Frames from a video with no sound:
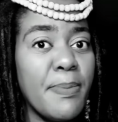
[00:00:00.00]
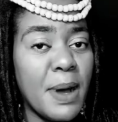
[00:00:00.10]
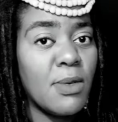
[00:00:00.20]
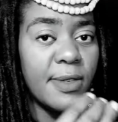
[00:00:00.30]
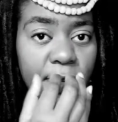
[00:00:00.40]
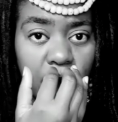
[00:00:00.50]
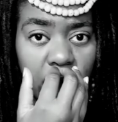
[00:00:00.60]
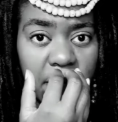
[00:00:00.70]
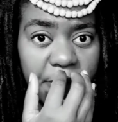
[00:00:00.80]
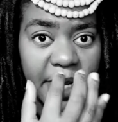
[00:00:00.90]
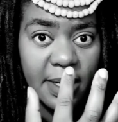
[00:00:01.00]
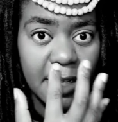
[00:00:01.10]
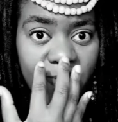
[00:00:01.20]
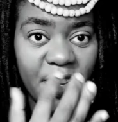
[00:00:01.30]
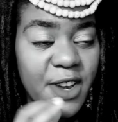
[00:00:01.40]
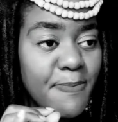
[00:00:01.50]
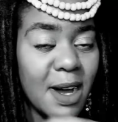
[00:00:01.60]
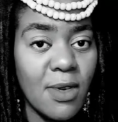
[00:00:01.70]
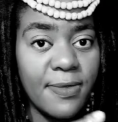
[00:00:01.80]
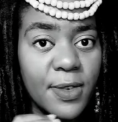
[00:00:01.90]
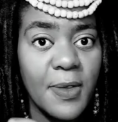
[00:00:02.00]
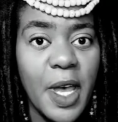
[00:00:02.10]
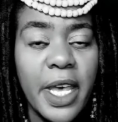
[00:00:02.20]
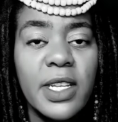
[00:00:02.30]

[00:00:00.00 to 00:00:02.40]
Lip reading: powerful, right? Very powerful.